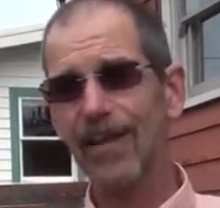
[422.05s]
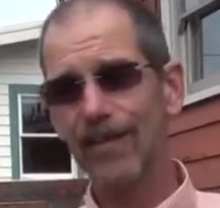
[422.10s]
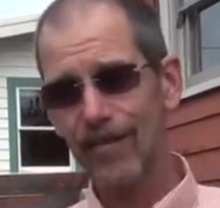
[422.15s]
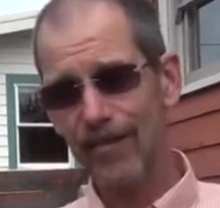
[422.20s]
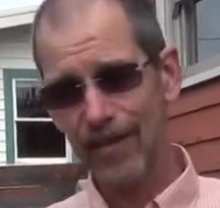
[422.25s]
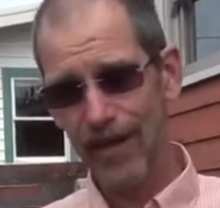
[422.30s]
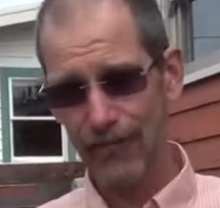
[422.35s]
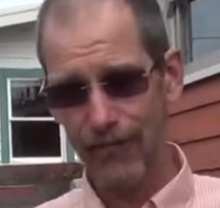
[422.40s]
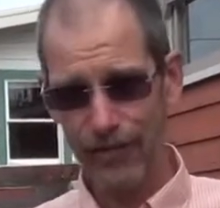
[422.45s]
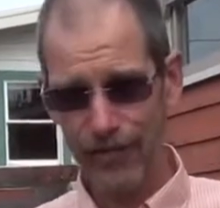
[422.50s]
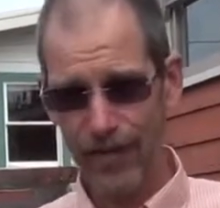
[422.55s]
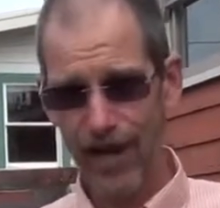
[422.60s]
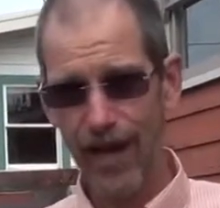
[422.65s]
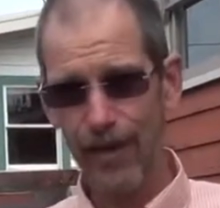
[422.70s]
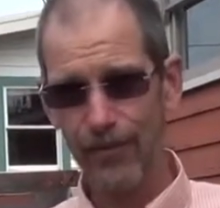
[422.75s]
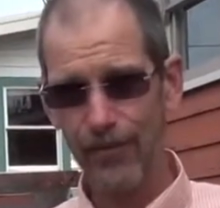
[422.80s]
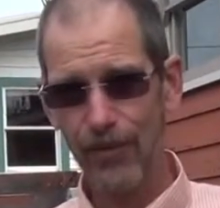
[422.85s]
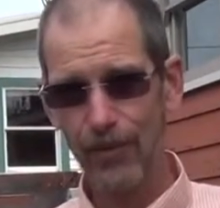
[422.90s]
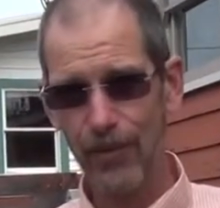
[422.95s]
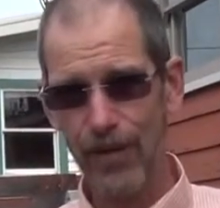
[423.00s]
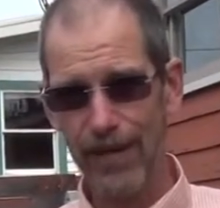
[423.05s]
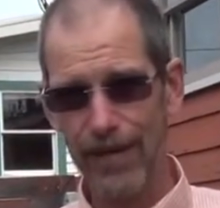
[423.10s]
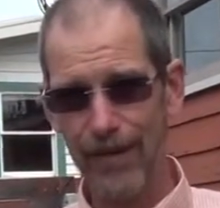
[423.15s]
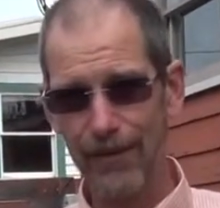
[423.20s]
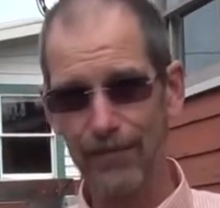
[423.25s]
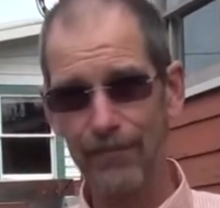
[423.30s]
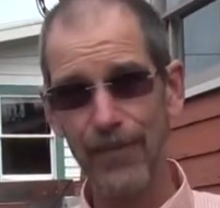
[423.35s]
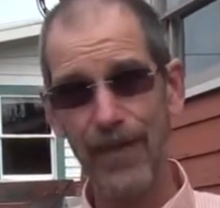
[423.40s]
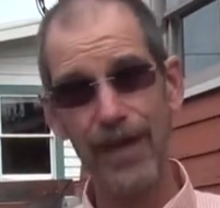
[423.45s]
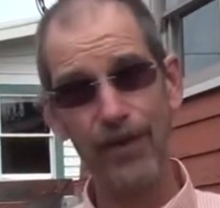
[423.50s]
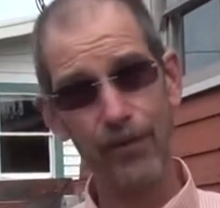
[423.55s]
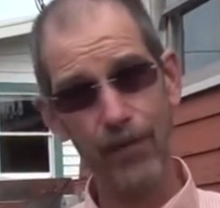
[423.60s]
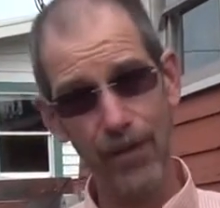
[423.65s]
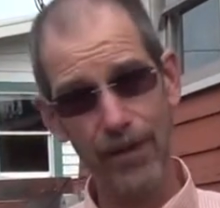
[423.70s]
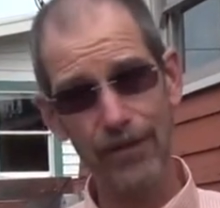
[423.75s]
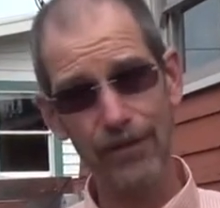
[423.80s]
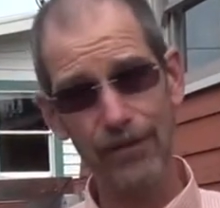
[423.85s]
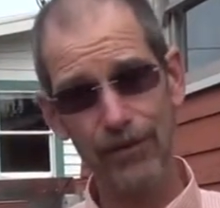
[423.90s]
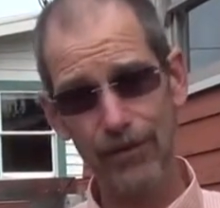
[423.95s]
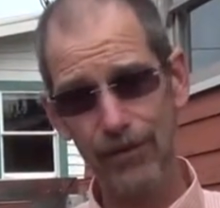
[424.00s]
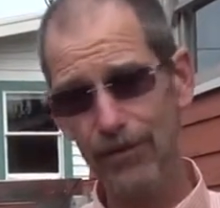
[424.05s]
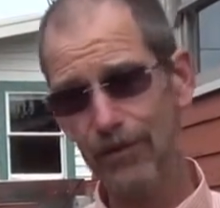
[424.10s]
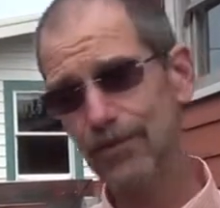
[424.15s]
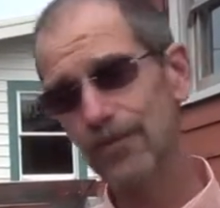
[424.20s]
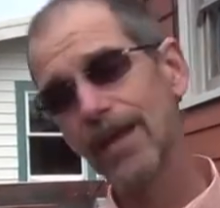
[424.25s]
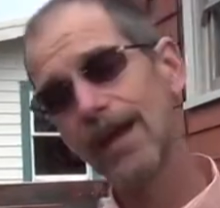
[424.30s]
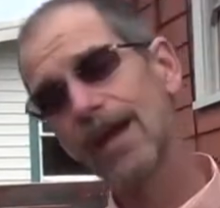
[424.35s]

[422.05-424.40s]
several times a week. And what do?